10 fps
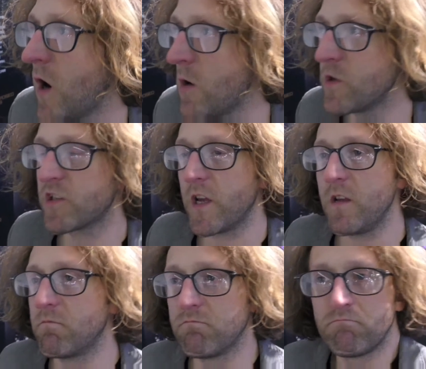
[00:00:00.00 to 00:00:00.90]
I would
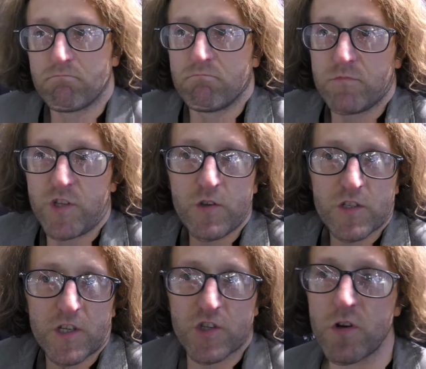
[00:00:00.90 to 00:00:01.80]
say
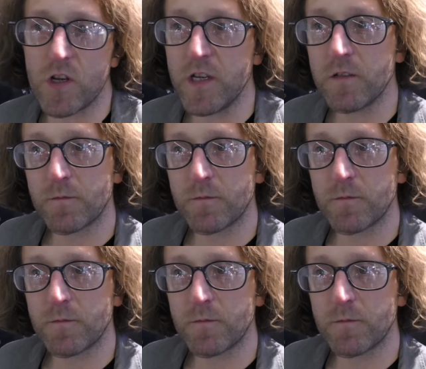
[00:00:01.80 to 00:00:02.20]
usage, really.